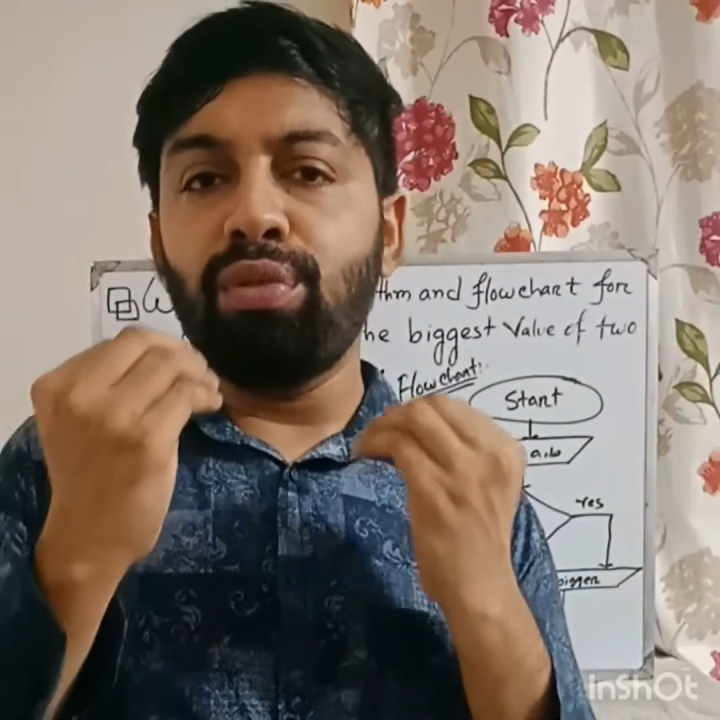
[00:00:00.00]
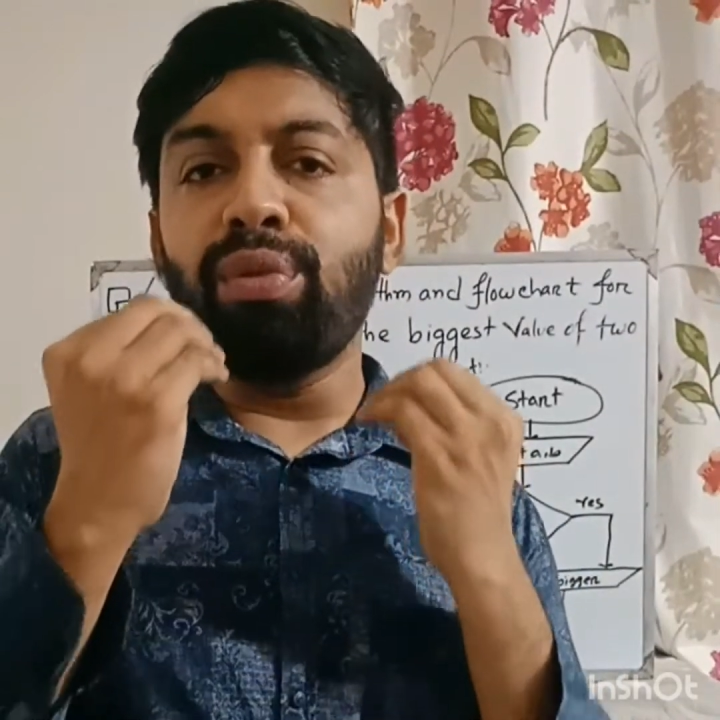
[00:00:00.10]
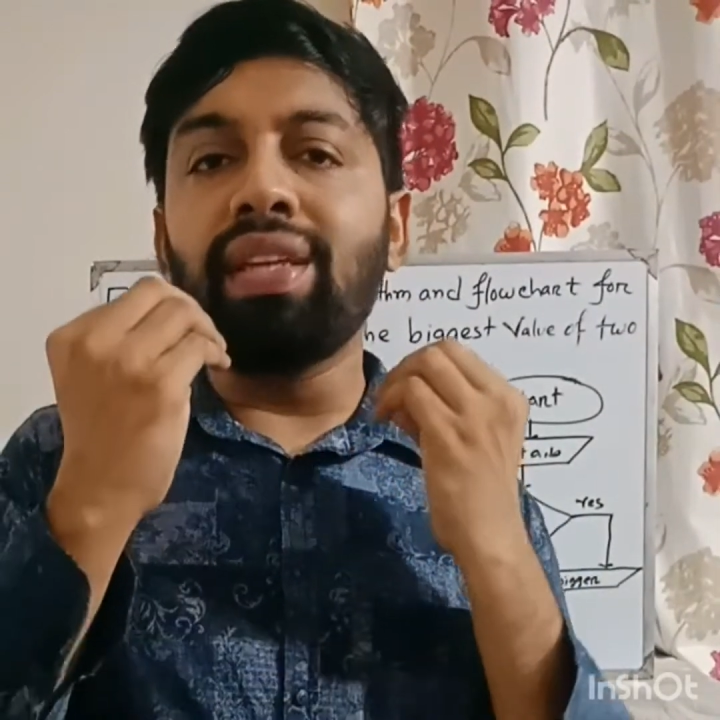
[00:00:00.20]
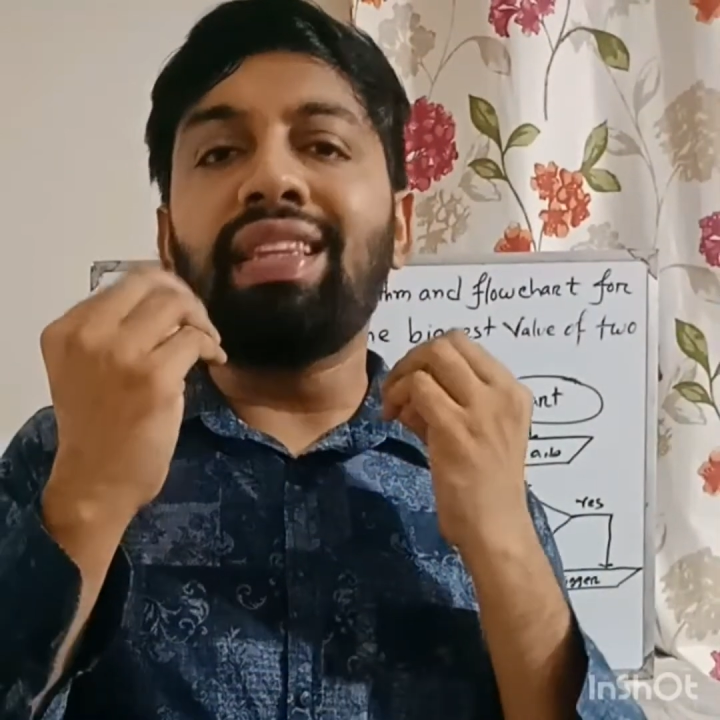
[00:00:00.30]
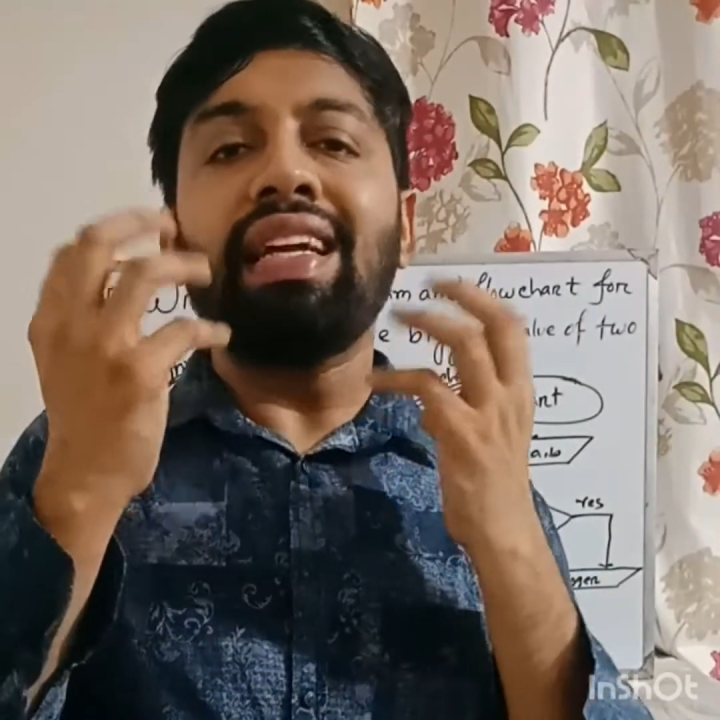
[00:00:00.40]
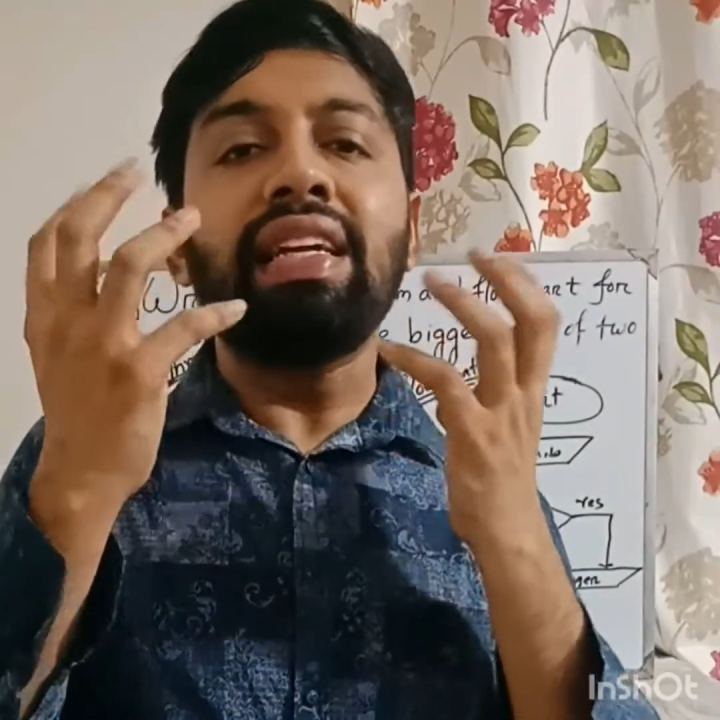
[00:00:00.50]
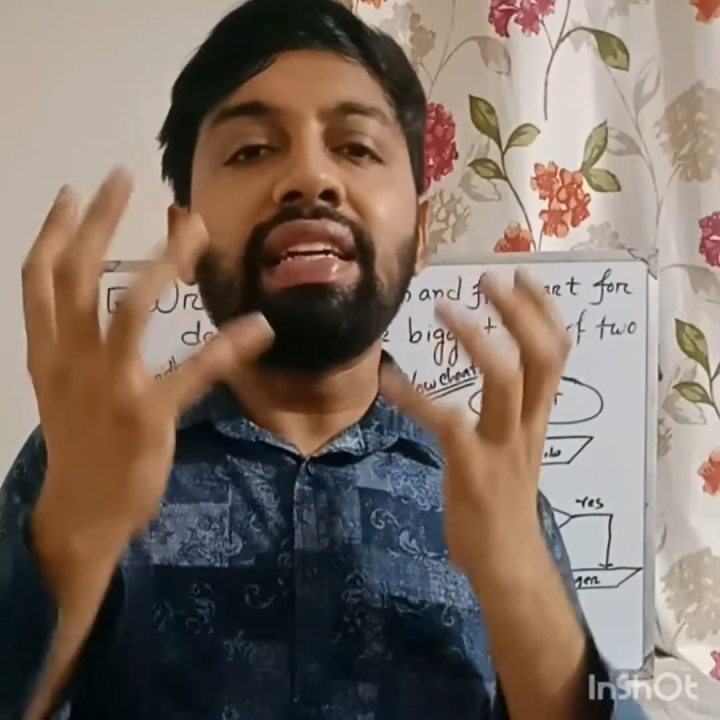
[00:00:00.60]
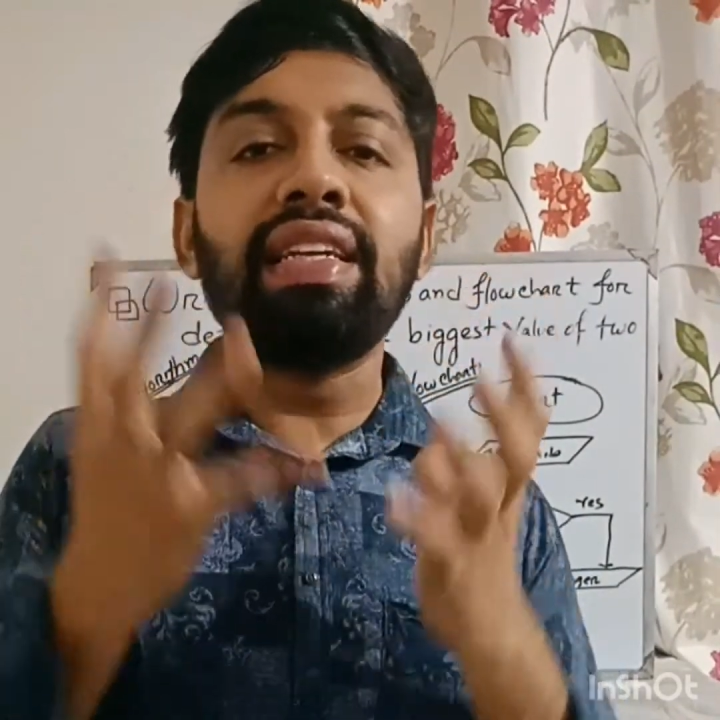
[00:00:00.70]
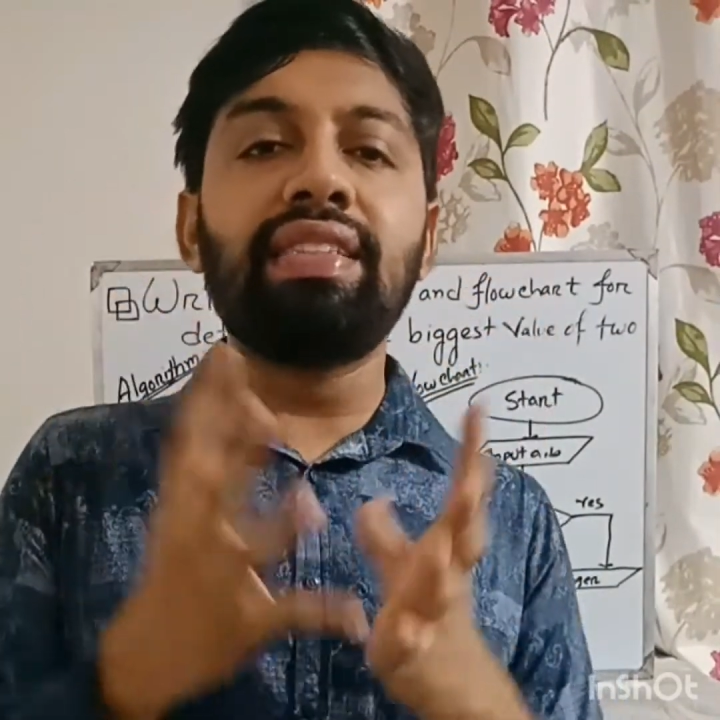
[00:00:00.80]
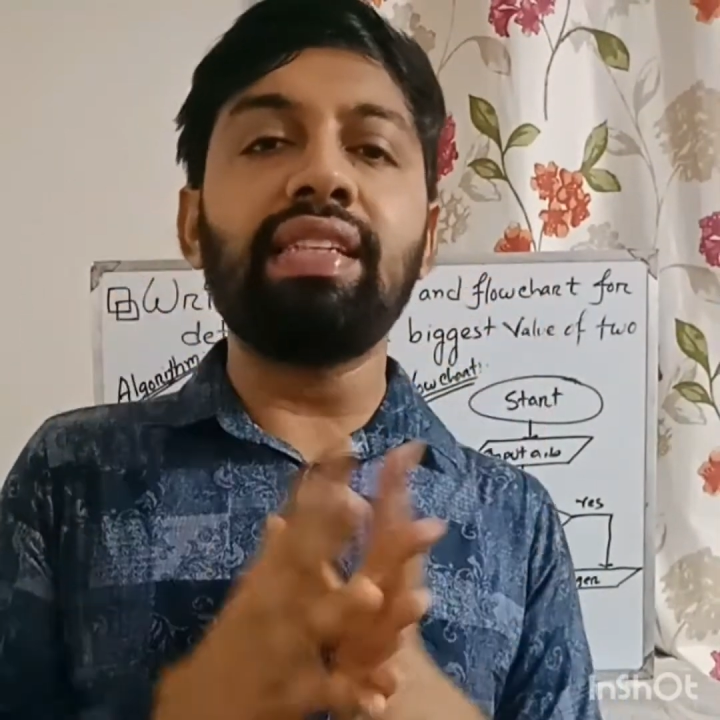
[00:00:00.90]
with
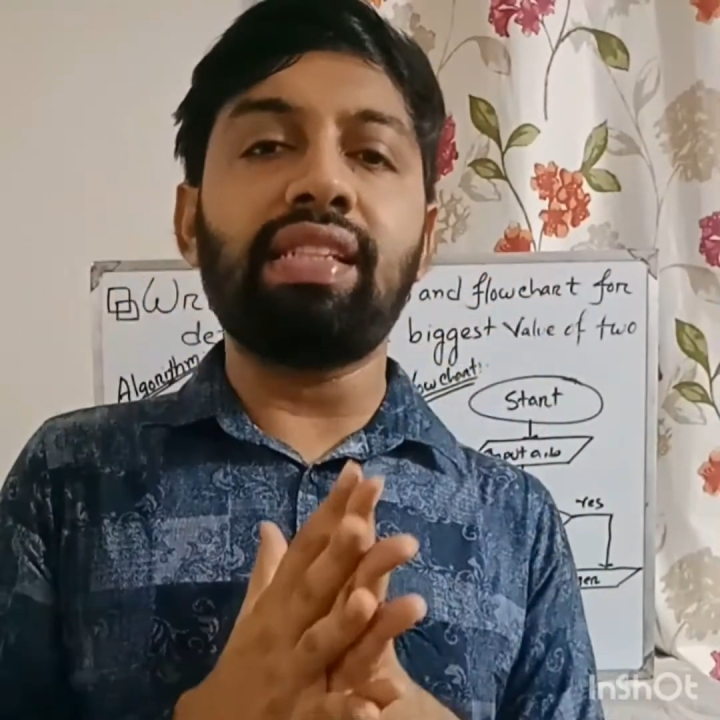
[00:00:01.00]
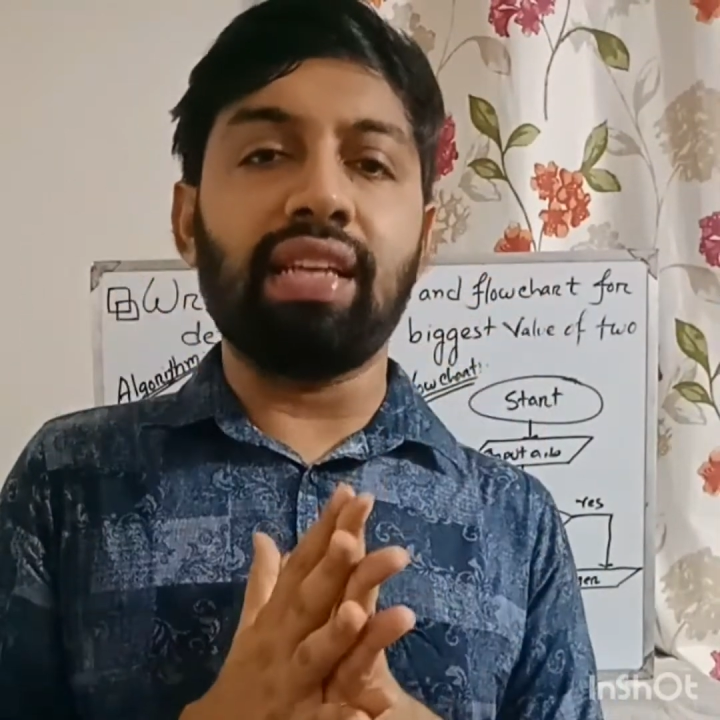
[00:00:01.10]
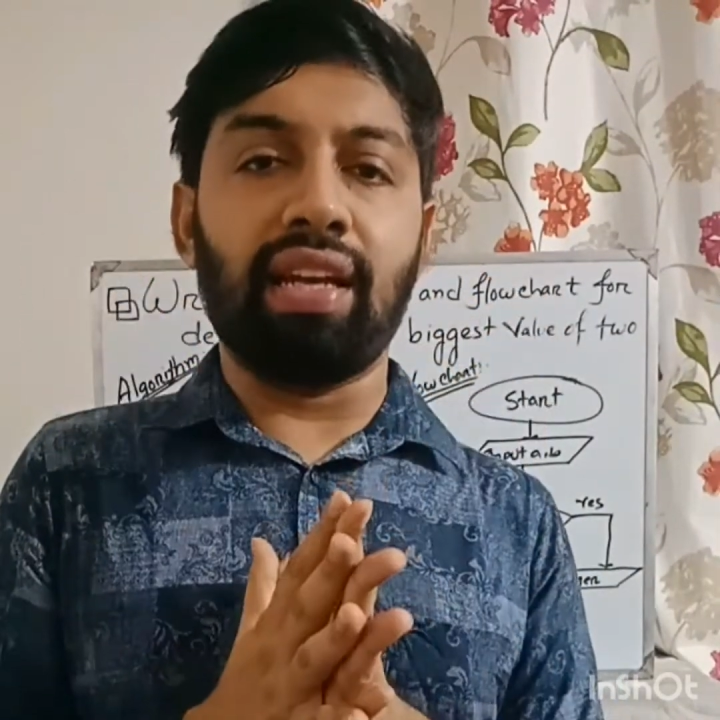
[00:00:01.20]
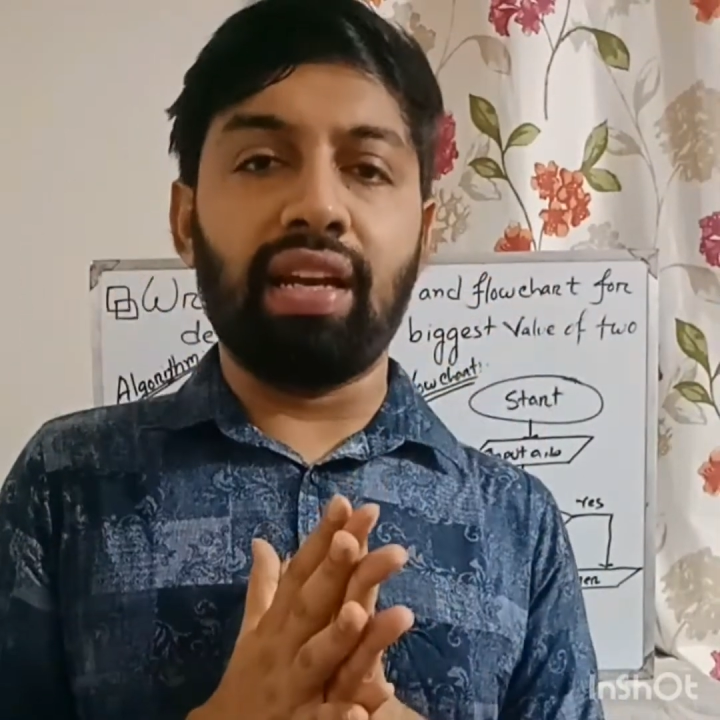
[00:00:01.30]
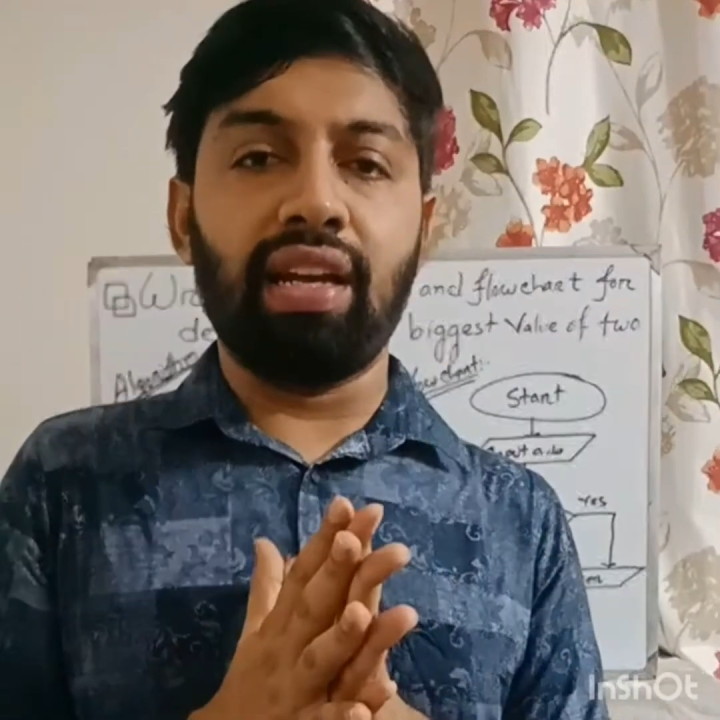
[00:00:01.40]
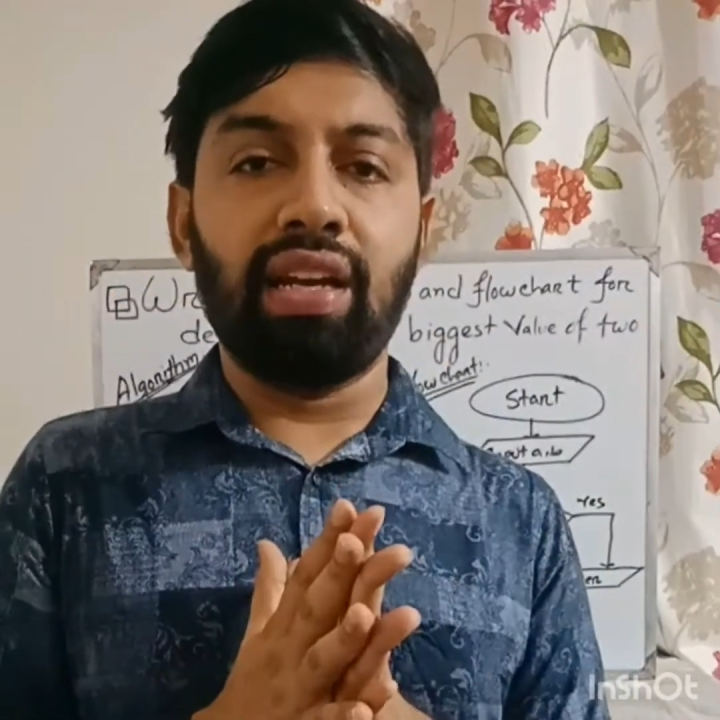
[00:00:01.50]
decision.